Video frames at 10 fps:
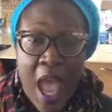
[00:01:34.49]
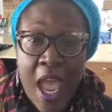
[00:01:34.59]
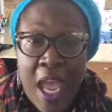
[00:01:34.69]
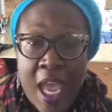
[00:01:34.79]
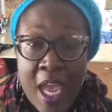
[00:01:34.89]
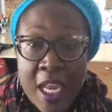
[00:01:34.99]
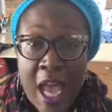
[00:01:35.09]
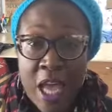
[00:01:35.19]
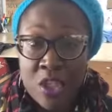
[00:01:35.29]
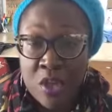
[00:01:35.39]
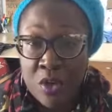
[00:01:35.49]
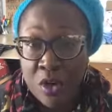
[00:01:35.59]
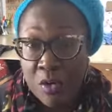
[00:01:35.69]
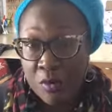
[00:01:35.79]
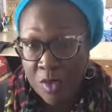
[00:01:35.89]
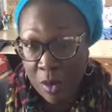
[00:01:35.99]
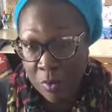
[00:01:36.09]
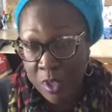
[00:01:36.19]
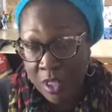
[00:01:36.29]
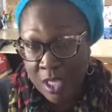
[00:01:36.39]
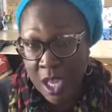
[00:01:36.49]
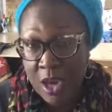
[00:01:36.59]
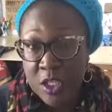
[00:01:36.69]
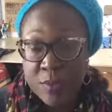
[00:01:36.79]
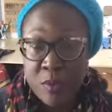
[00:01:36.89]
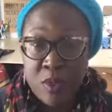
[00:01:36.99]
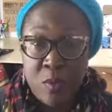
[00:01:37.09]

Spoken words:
And I showed her that with the hair spritz,